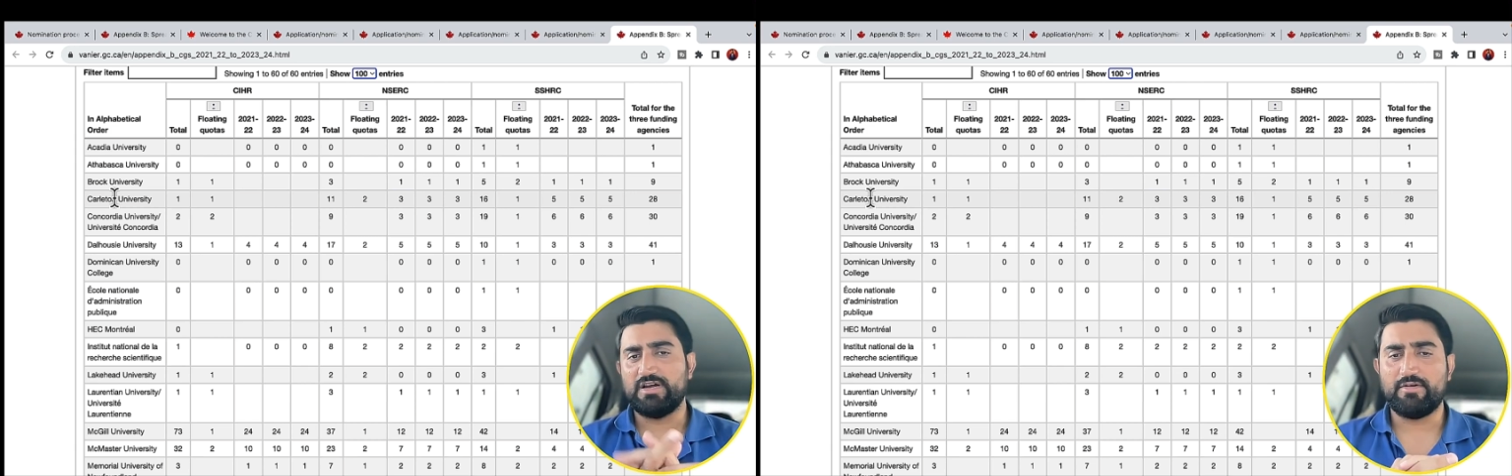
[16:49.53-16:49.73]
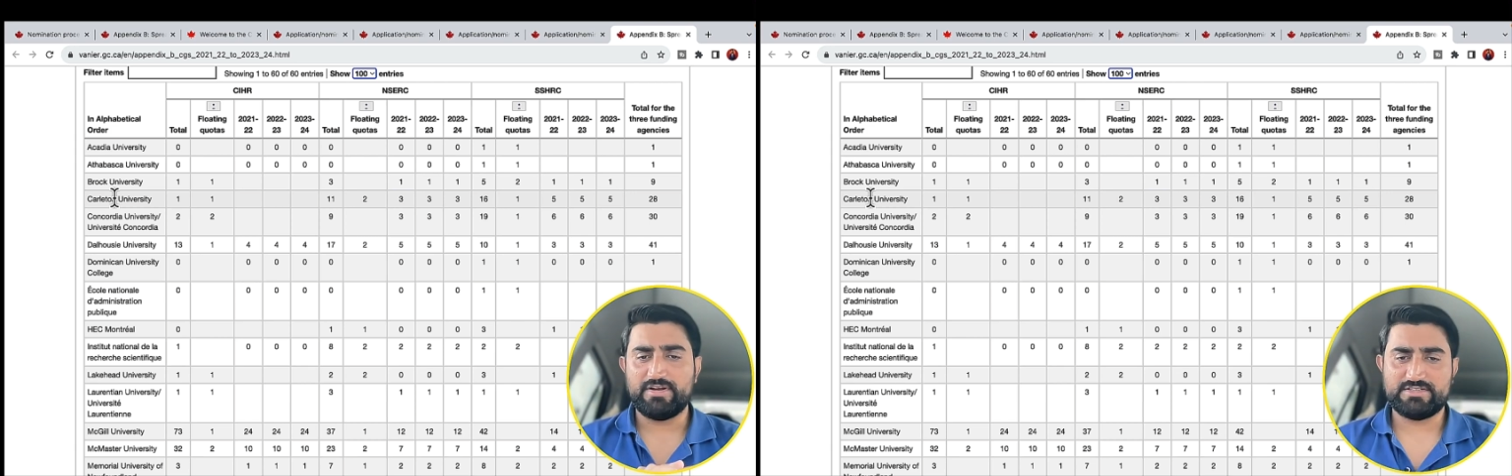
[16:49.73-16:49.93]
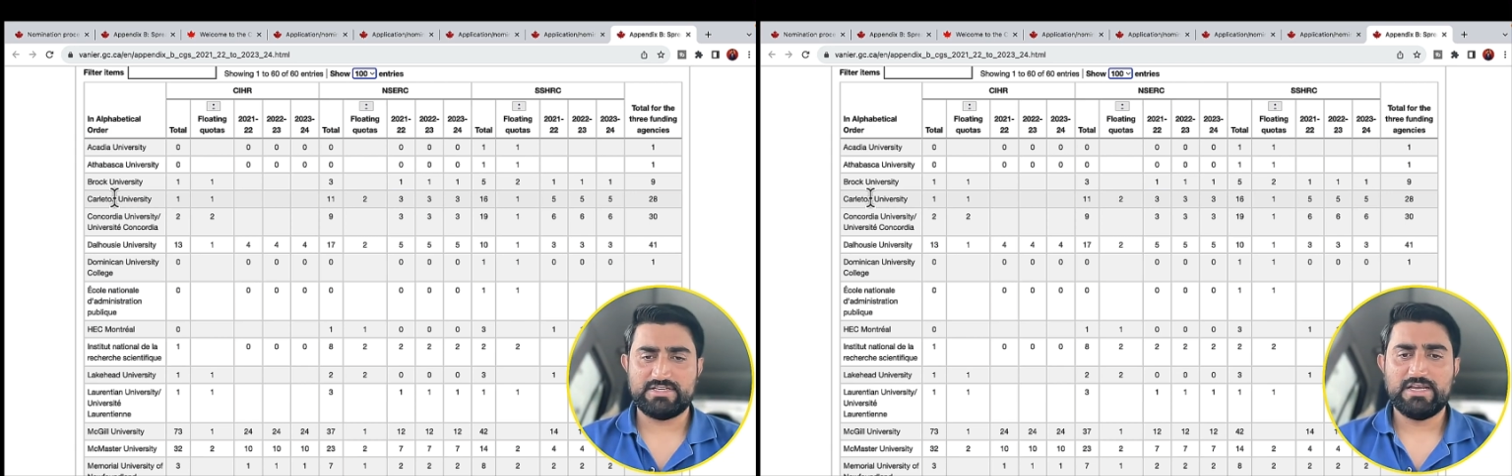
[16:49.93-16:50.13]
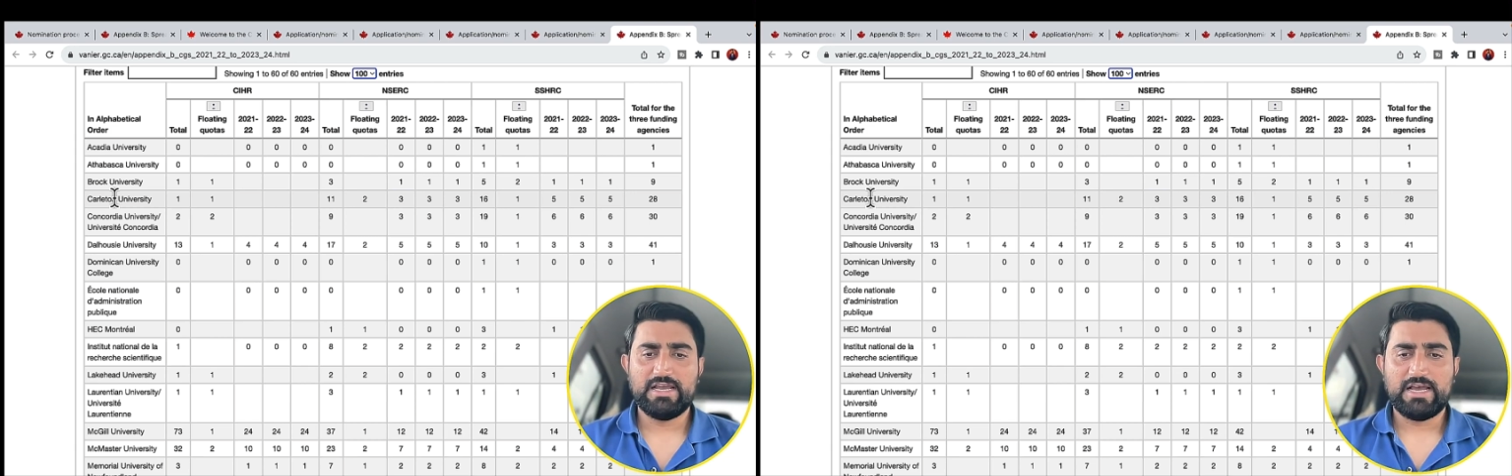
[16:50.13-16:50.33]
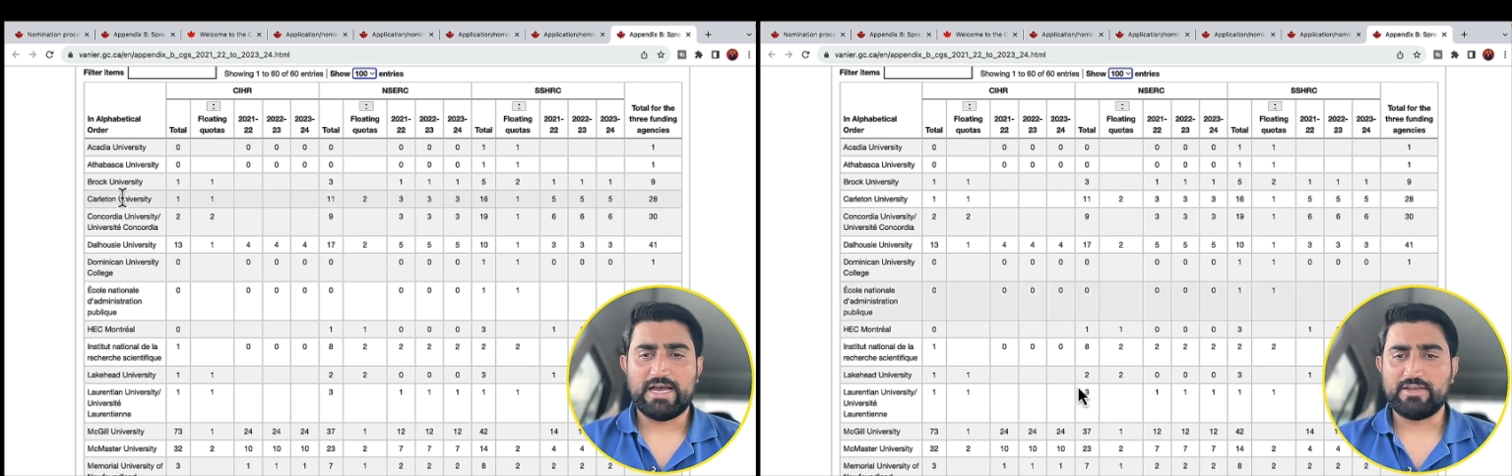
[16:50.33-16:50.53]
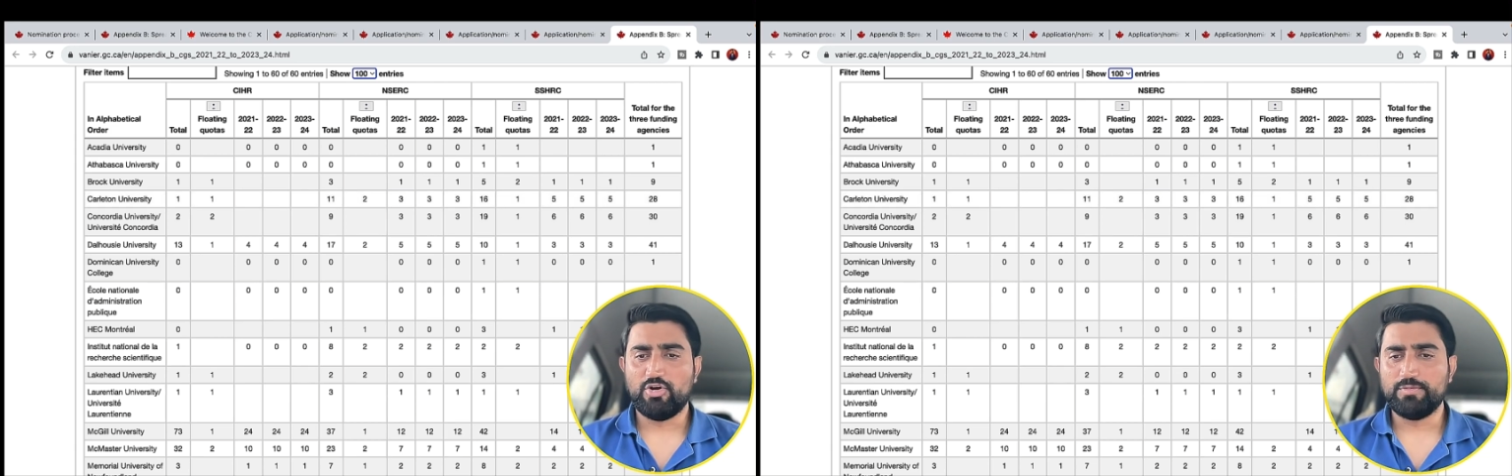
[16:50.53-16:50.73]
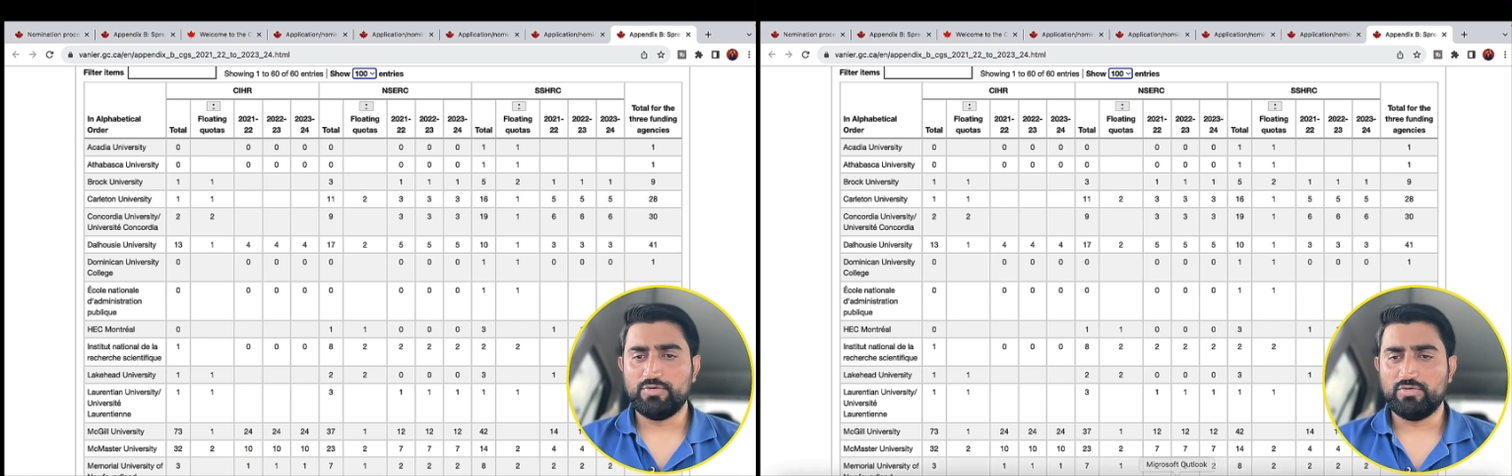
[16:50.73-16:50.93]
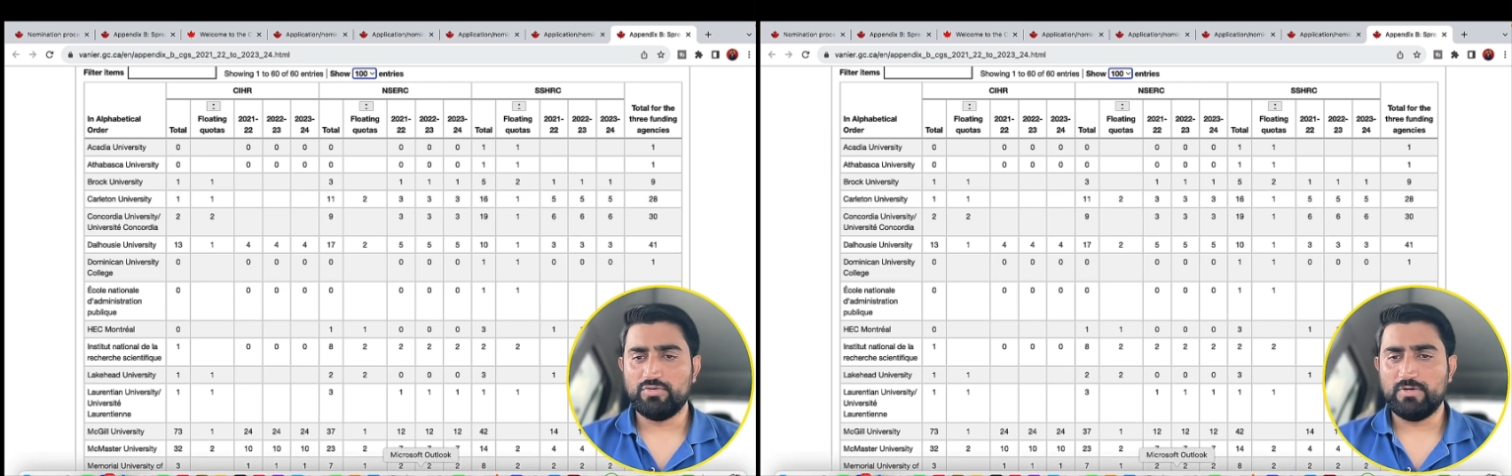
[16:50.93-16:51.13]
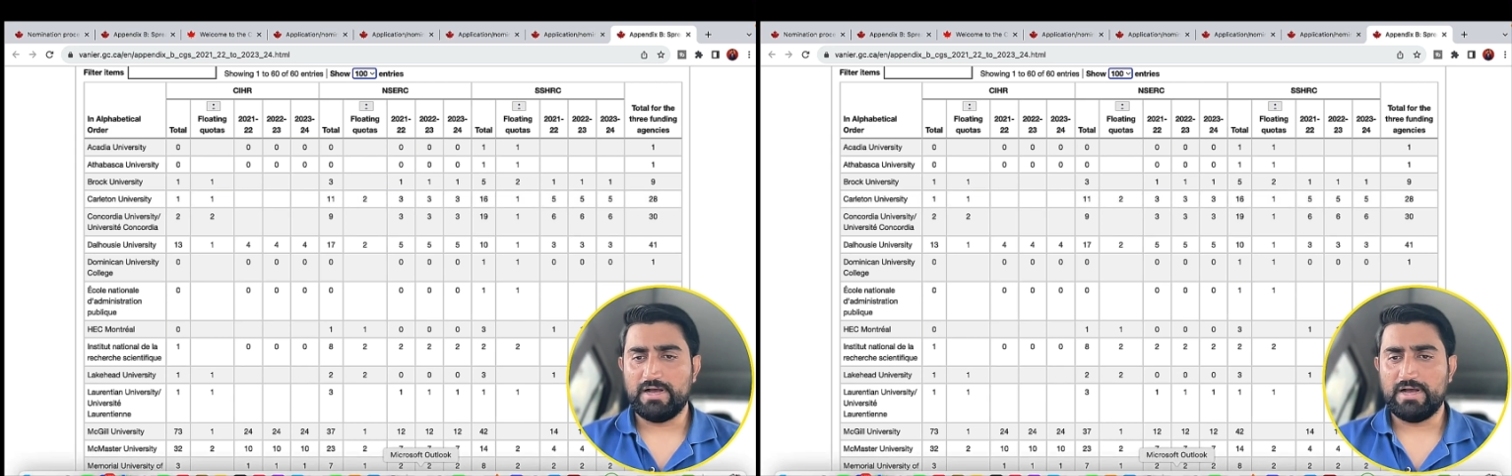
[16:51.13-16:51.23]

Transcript: All right, I hope you